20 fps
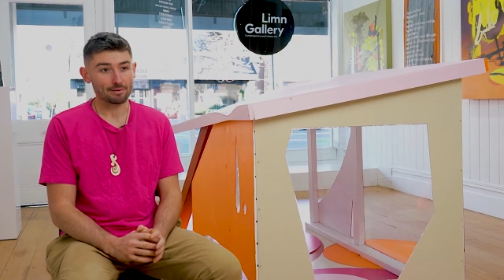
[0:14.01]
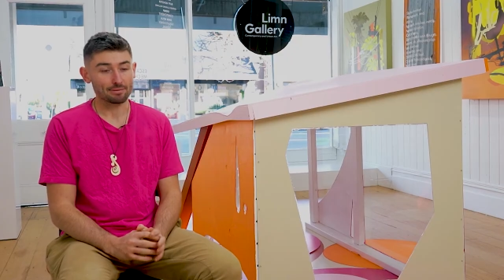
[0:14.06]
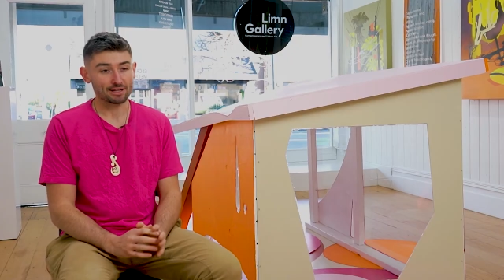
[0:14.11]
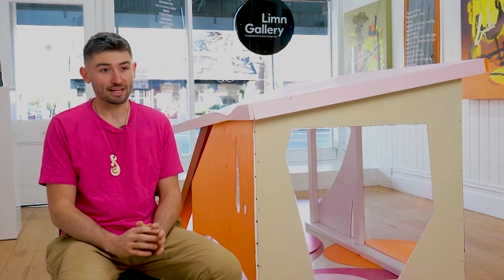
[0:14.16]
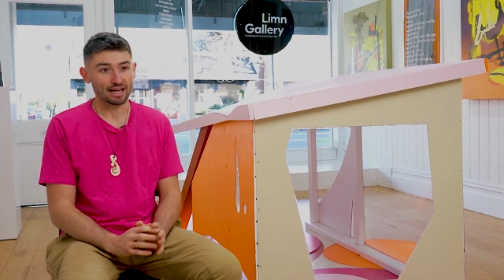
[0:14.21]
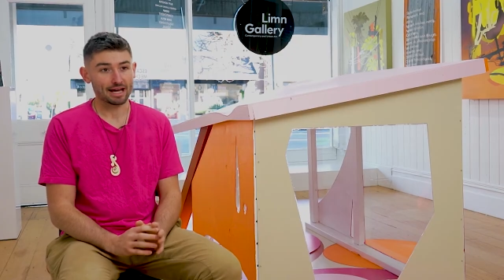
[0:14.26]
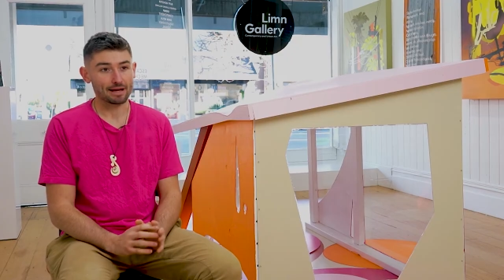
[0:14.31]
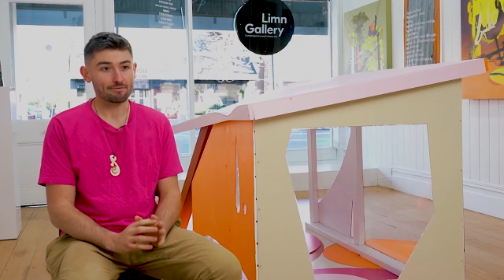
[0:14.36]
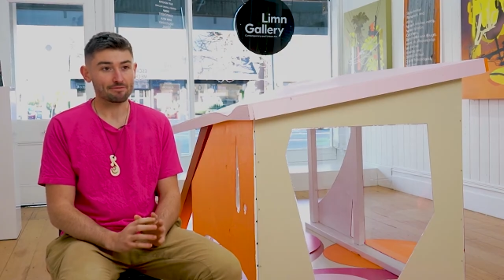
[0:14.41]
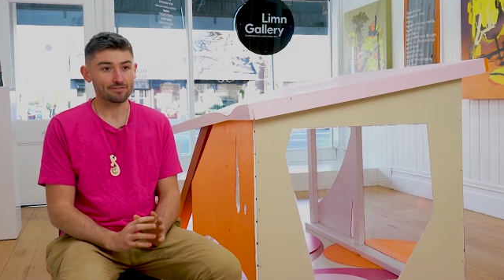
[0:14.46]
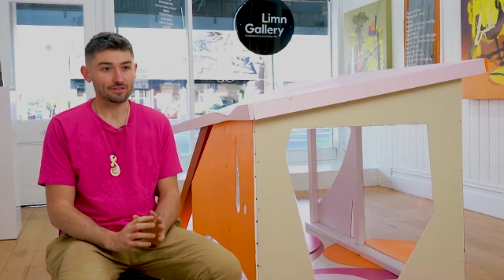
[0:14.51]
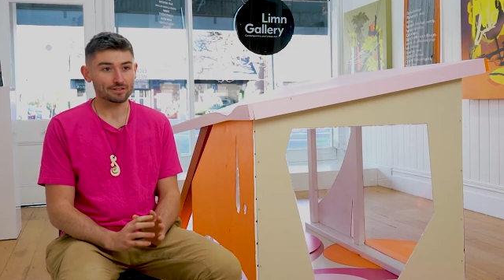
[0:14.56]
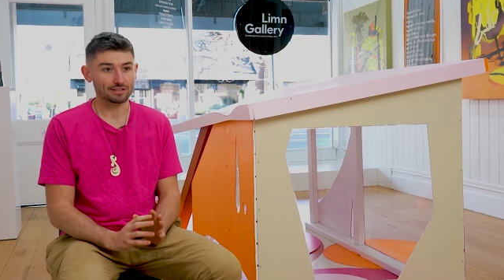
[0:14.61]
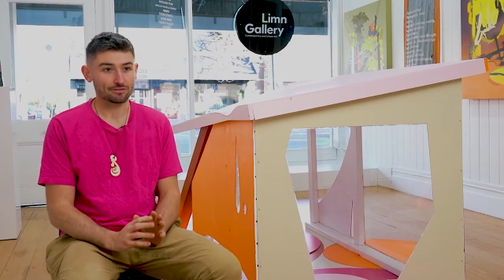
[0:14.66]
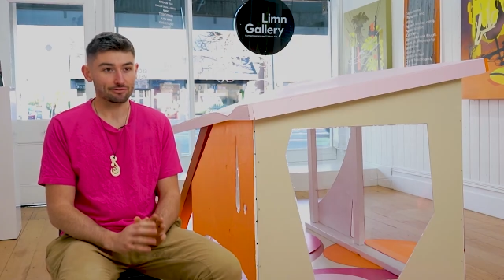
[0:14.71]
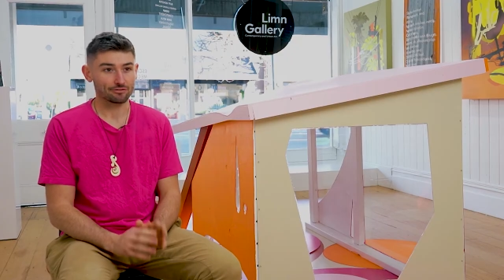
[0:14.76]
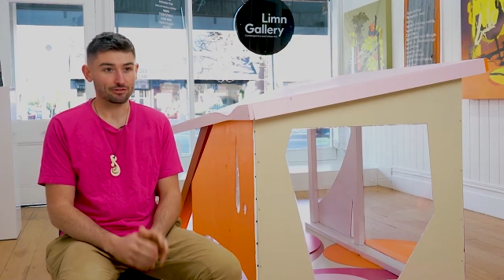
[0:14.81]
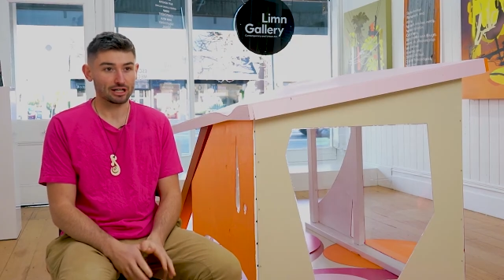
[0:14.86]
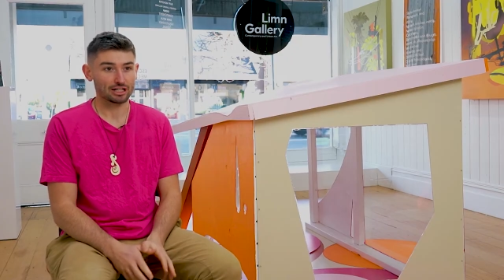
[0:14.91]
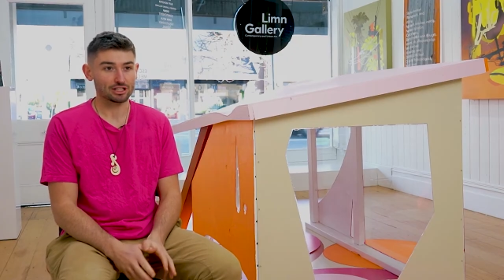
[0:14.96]
became very
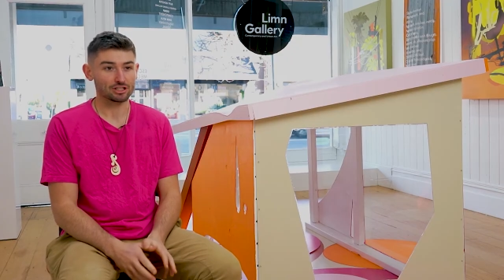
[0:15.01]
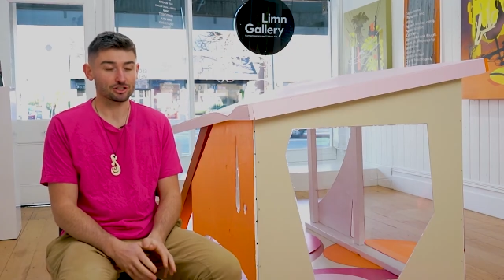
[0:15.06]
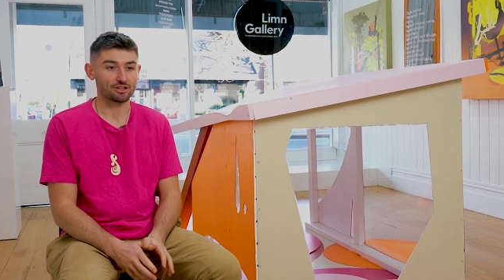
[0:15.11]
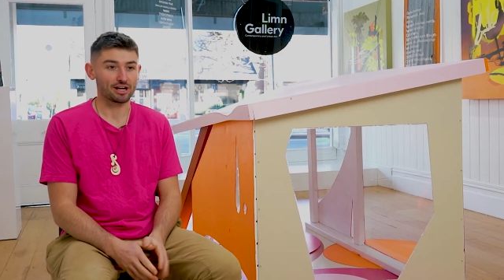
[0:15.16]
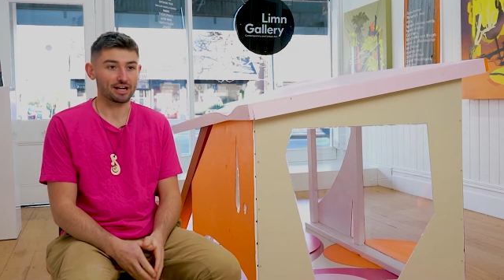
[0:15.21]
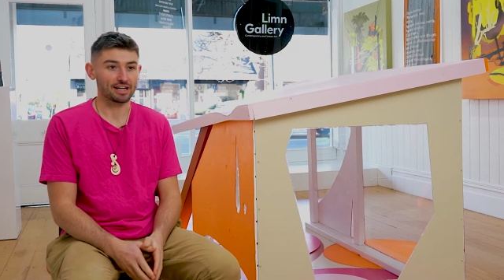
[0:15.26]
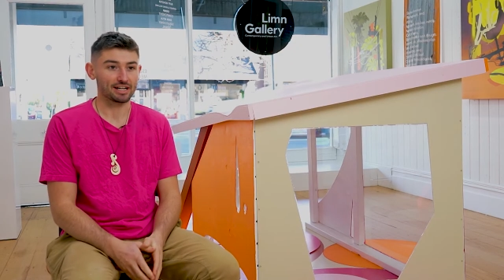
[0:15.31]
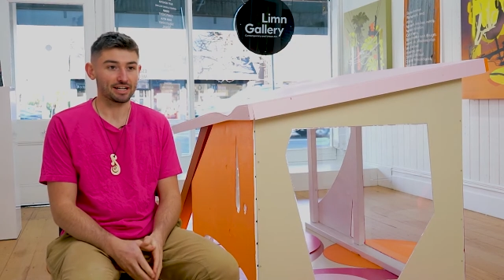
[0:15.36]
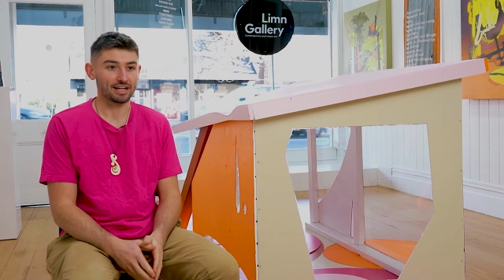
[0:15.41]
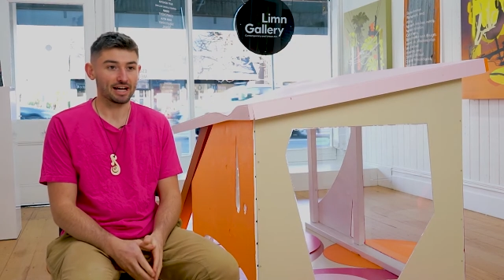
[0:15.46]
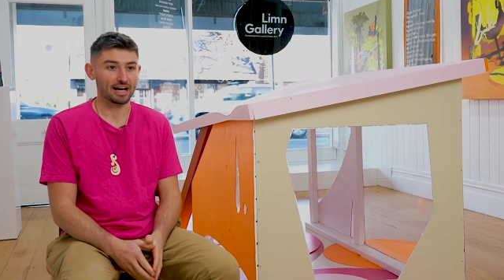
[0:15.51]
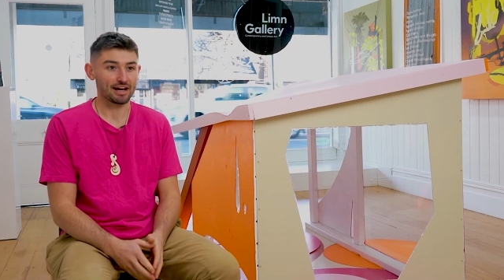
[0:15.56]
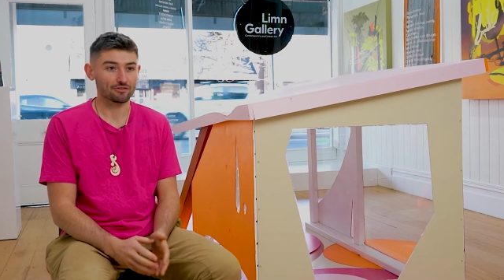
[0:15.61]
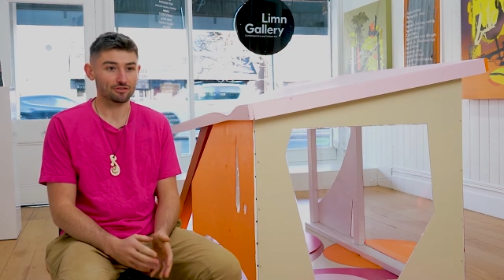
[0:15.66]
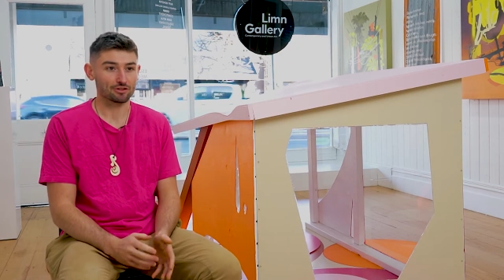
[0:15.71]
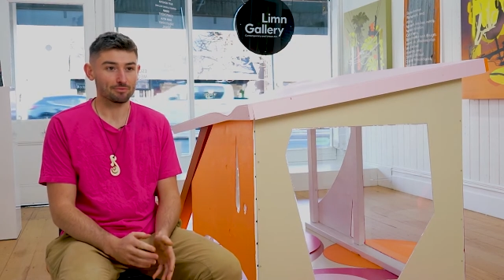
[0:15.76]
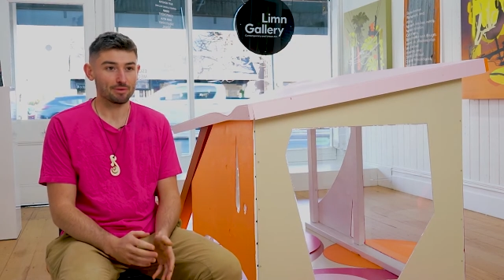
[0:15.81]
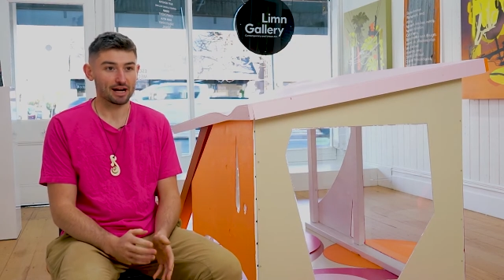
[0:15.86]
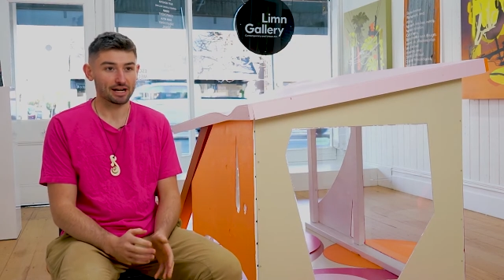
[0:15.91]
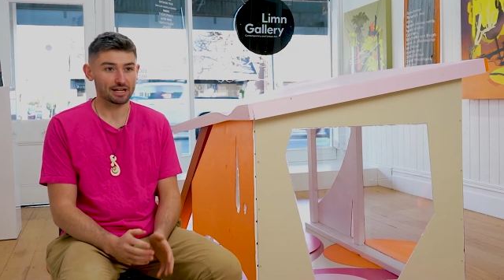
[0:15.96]
frustrated
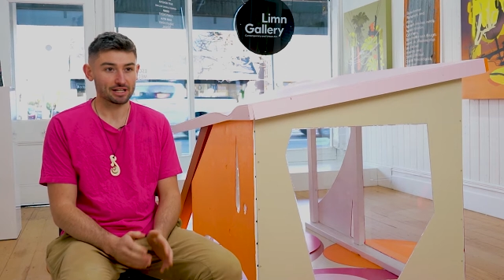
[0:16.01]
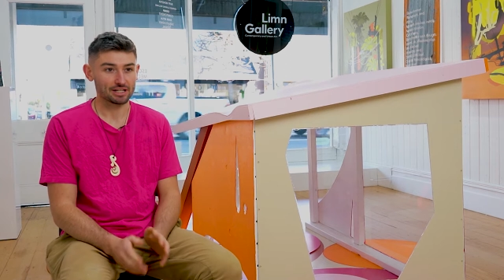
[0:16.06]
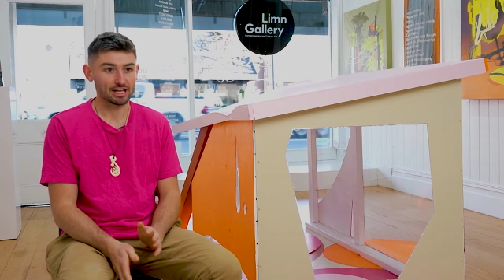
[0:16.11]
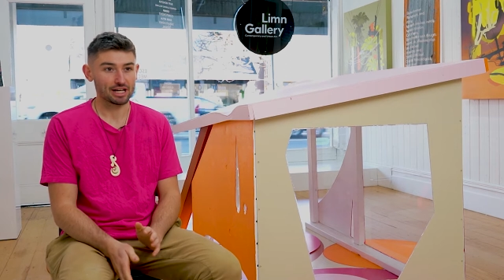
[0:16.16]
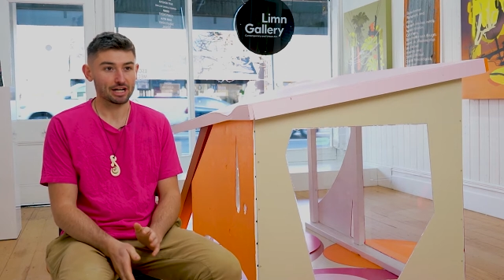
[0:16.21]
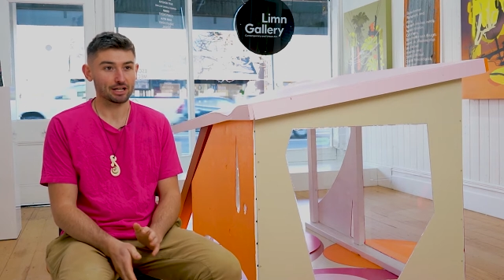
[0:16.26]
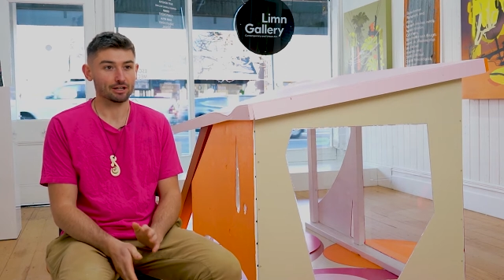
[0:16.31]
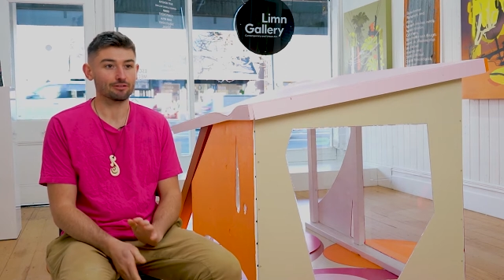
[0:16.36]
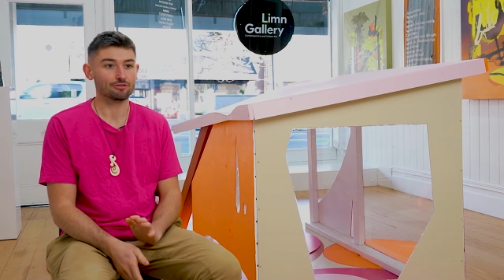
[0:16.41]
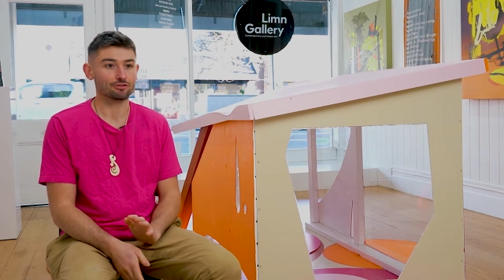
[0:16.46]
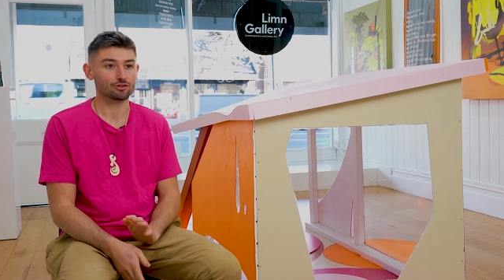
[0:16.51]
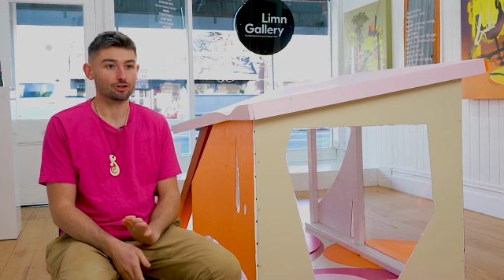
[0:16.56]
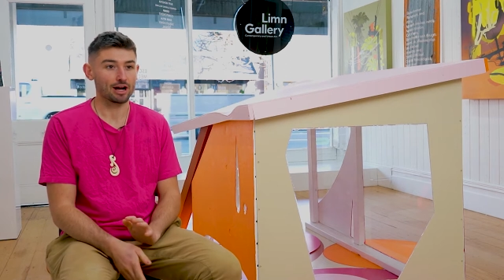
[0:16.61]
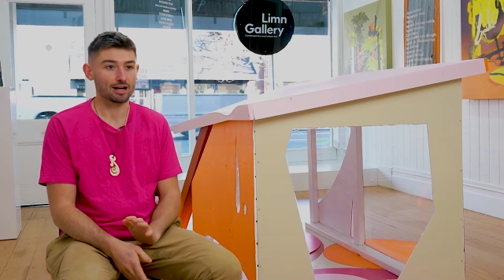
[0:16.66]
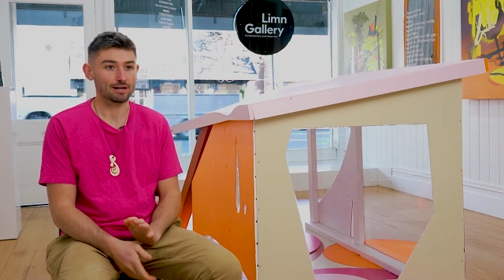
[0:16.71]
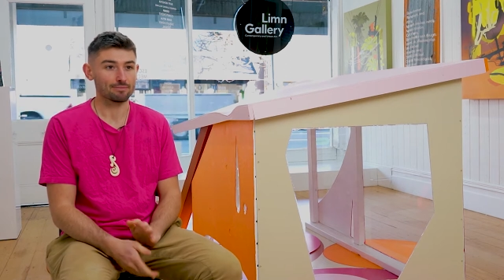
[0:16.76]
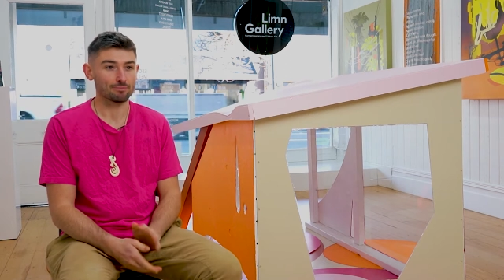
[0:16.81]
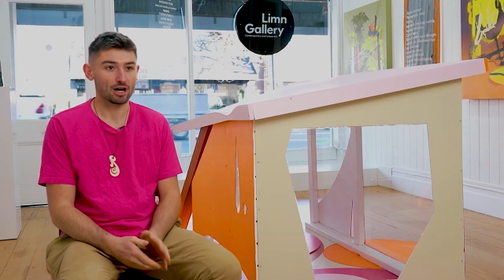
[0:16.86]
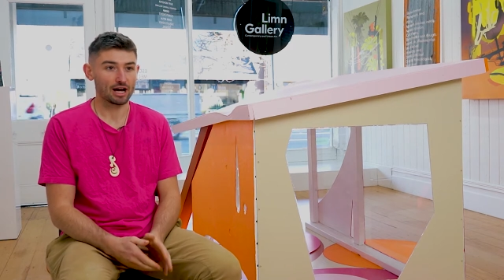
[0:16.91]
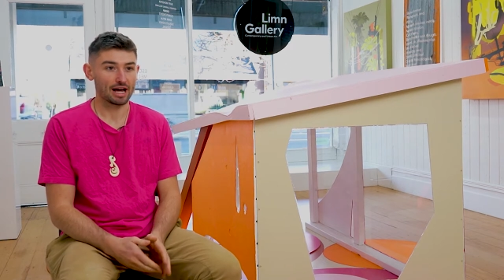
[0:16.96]
after about a year of trying
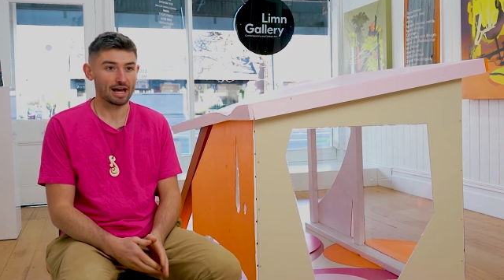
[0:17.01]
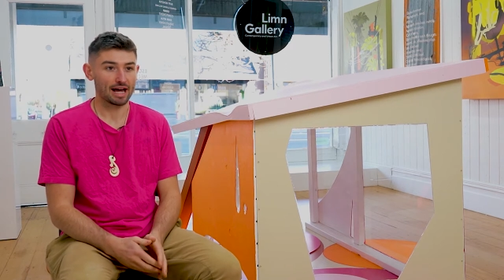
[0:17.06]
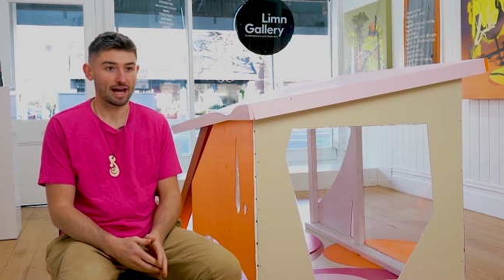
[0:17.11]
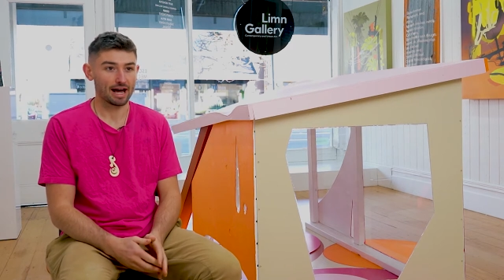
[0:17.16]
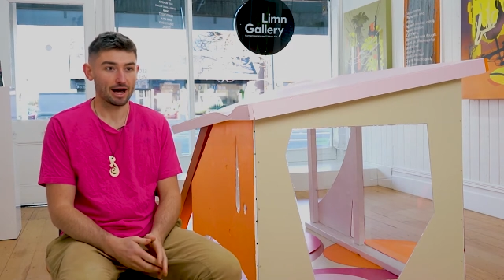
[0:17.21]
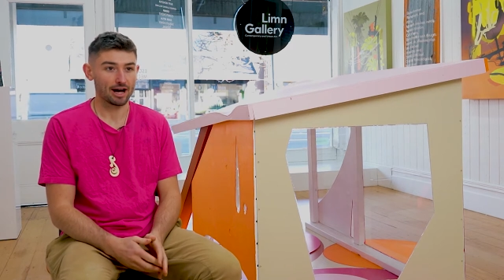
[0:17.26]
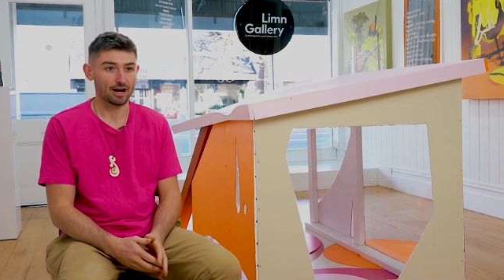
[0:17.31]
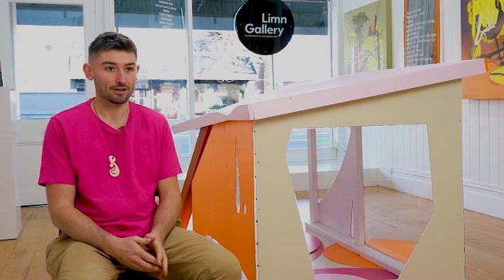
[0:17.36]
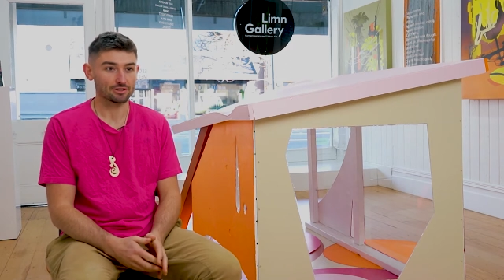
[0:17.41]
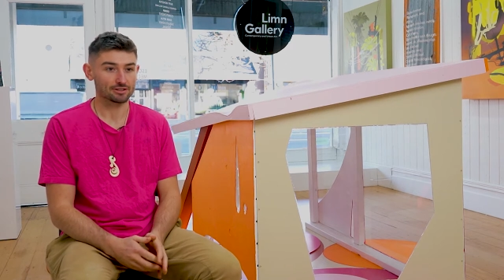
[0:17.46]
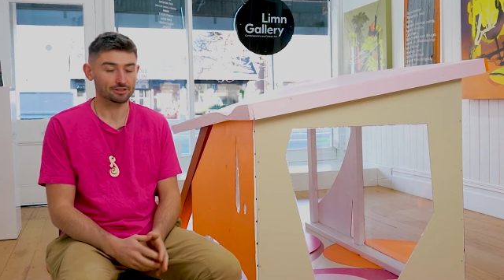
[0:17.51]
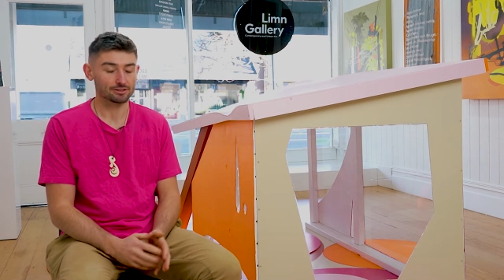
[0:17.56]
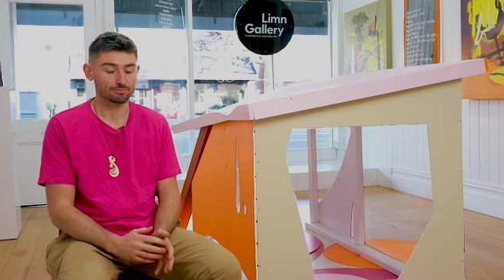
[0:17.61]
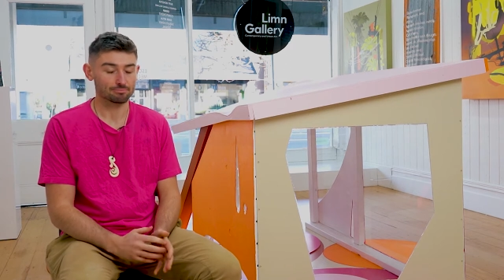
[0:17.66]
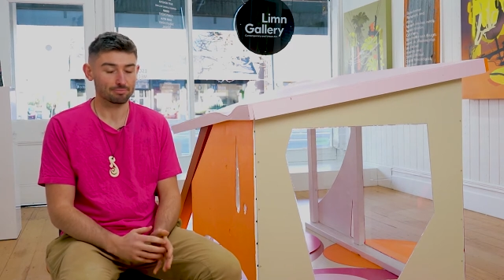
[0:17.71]
to buy a house,